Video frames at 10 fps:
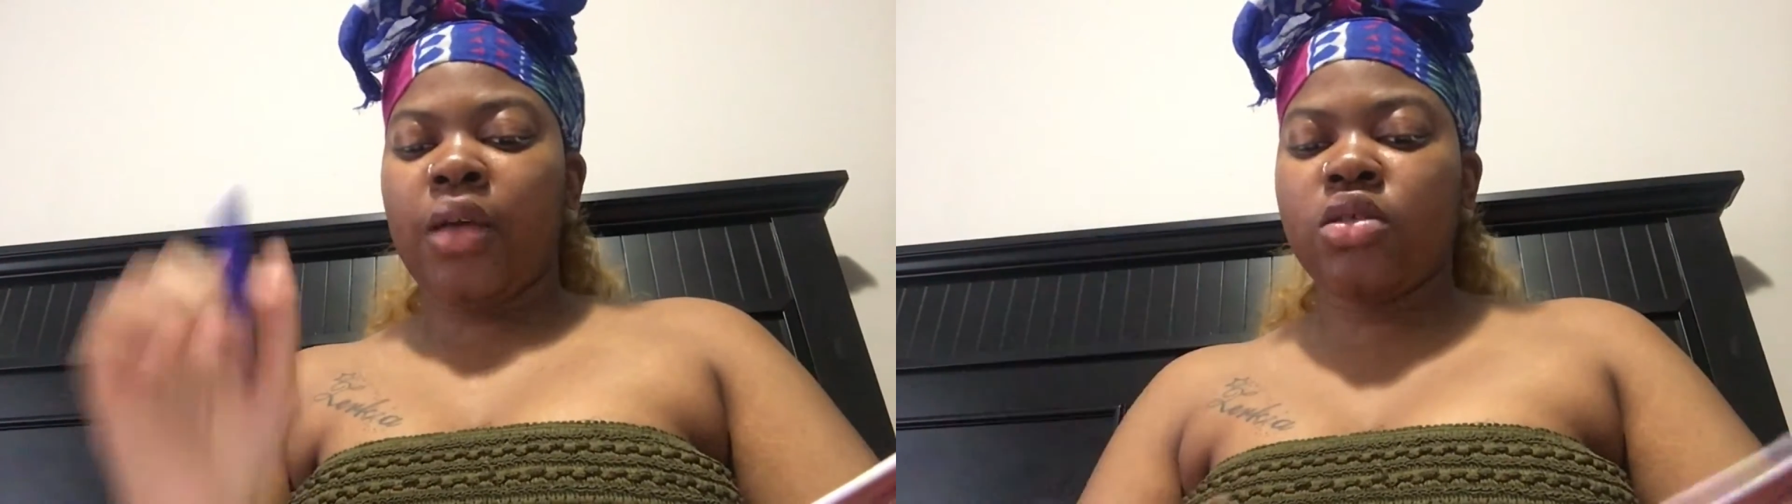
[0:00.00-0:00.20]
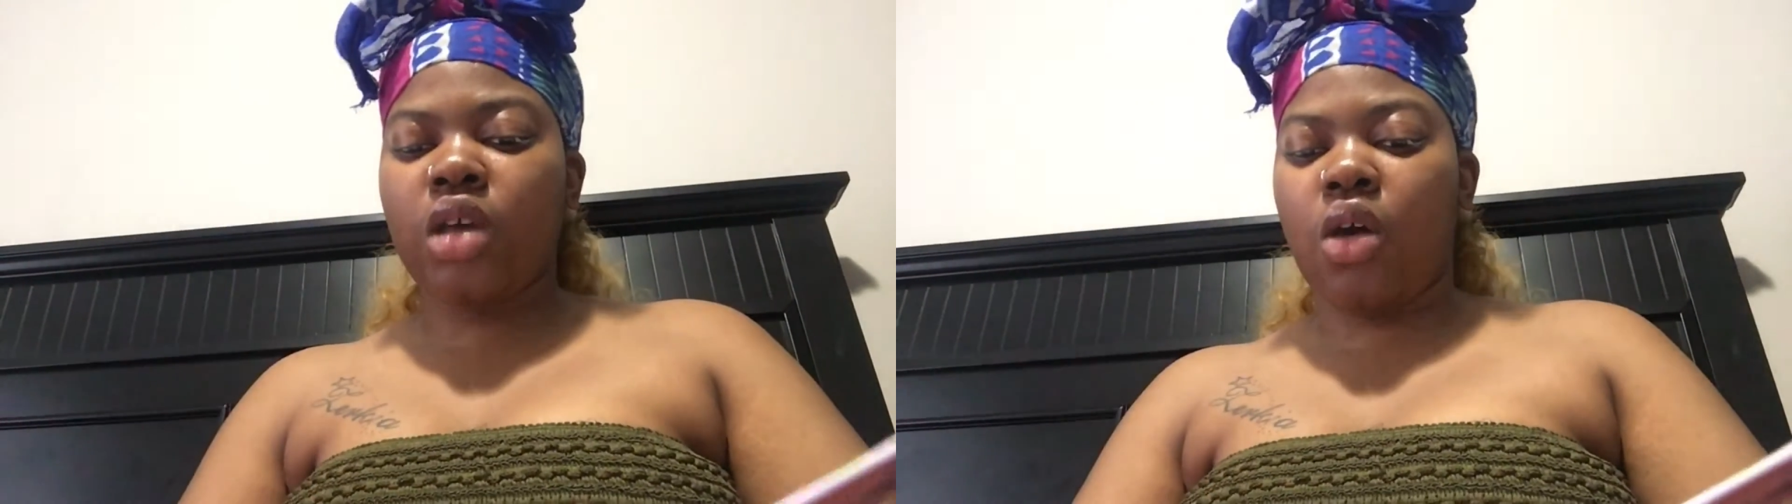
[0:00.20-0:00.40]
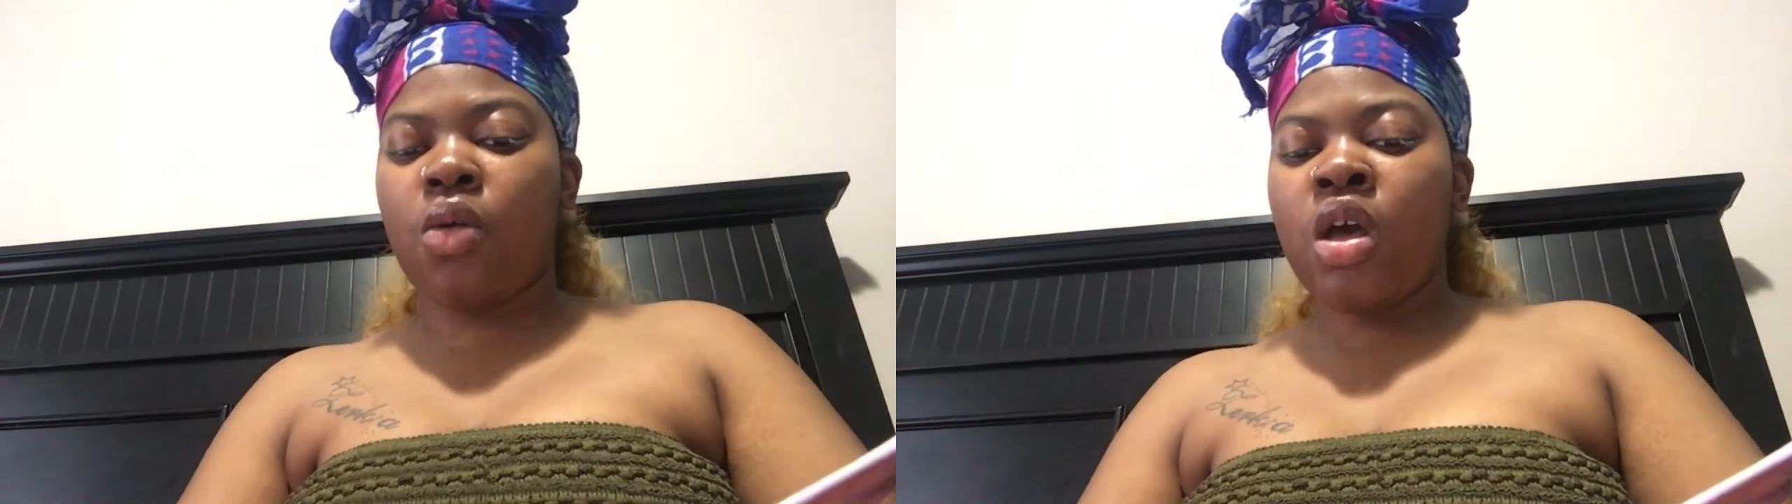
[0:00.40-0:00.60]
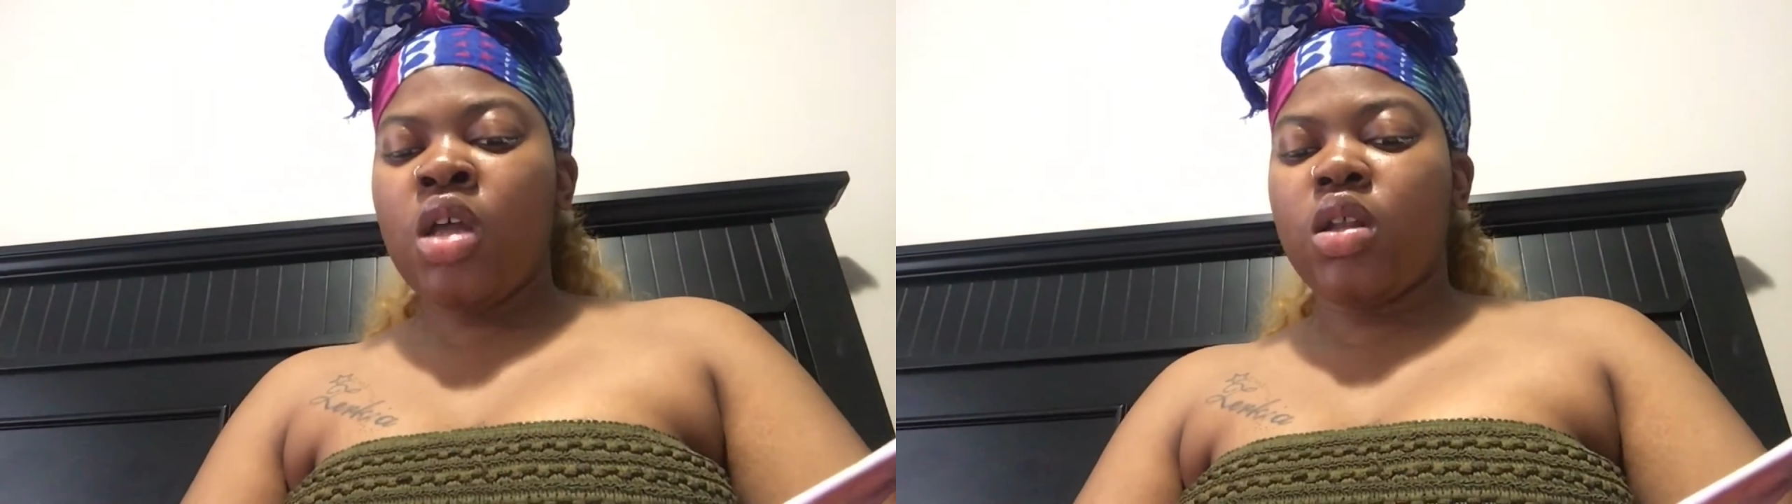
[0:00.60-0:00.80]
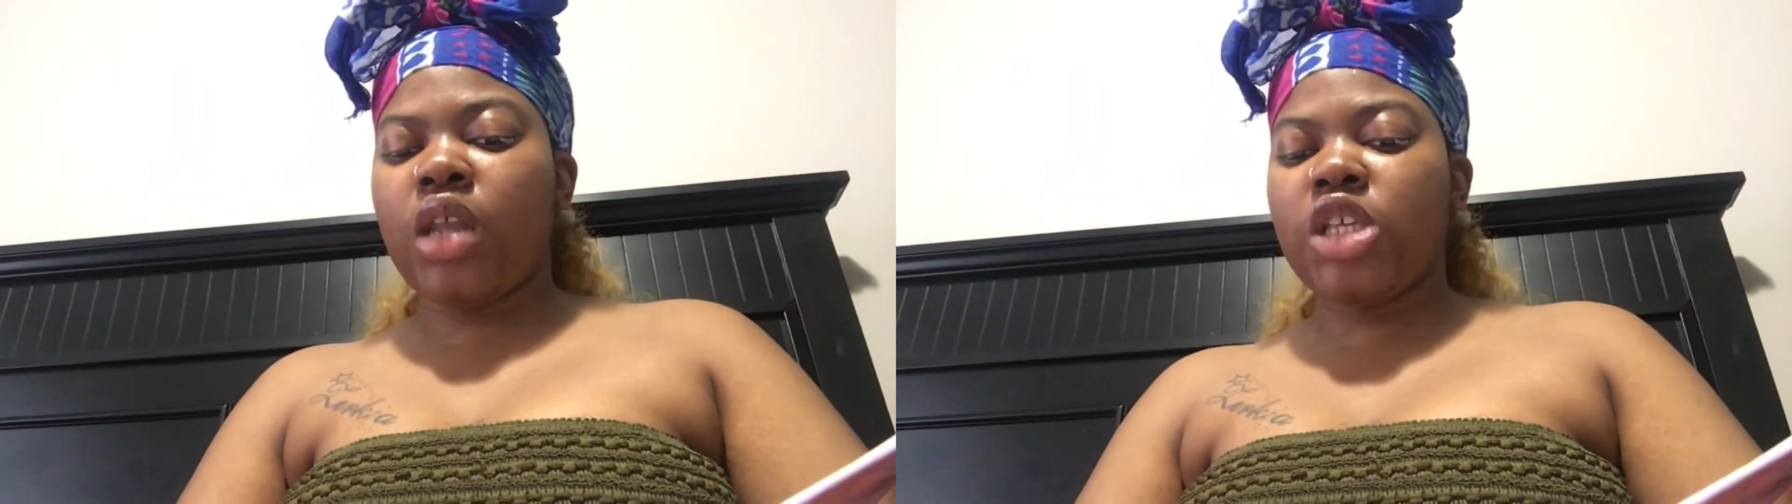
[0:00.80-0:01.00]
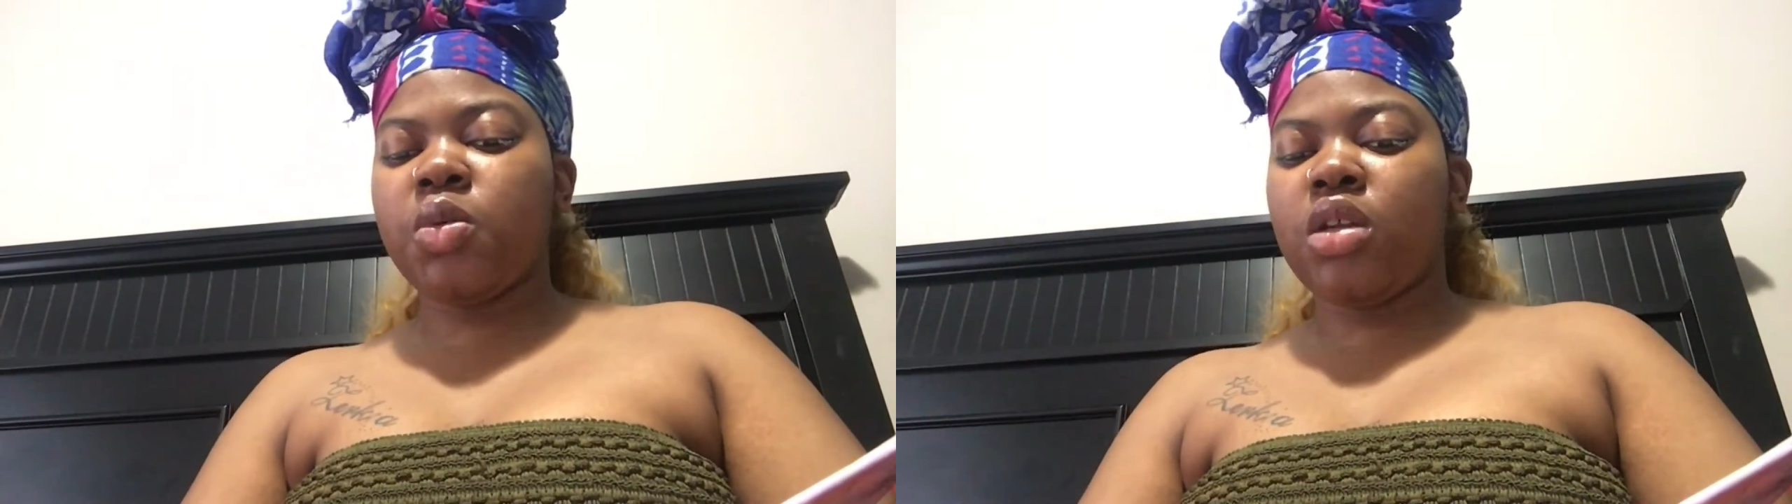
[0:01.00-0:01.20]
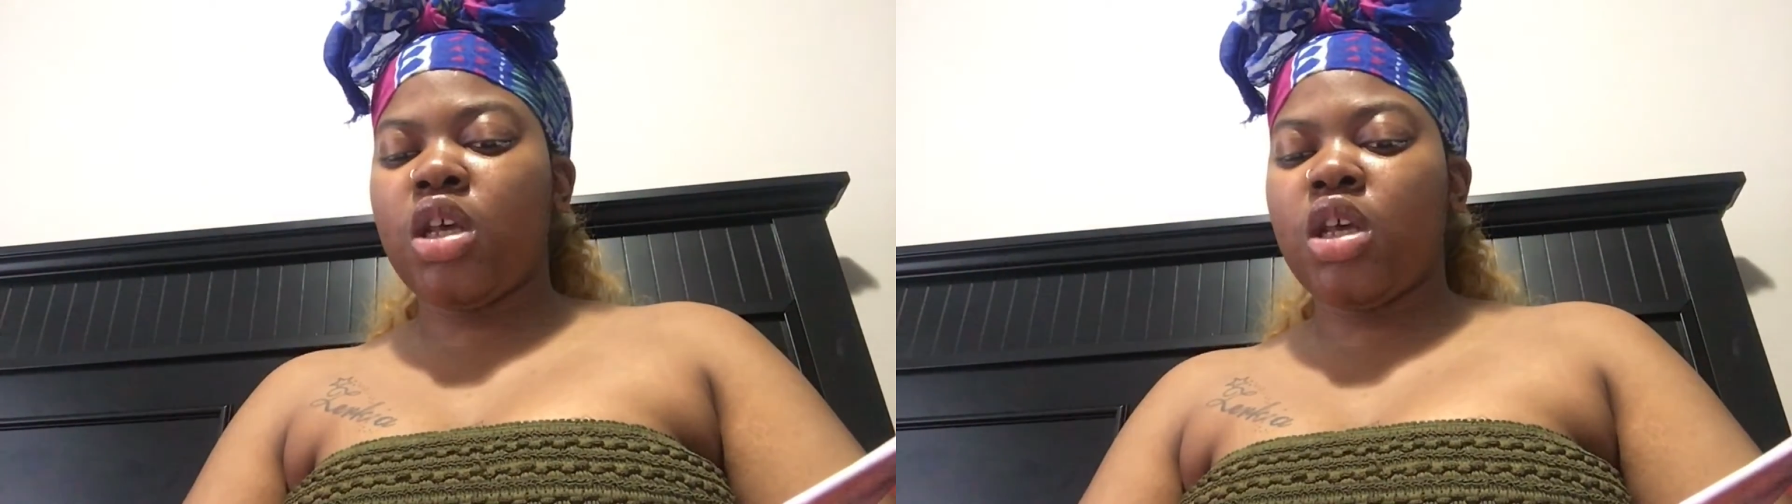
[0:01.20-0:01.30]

So the next one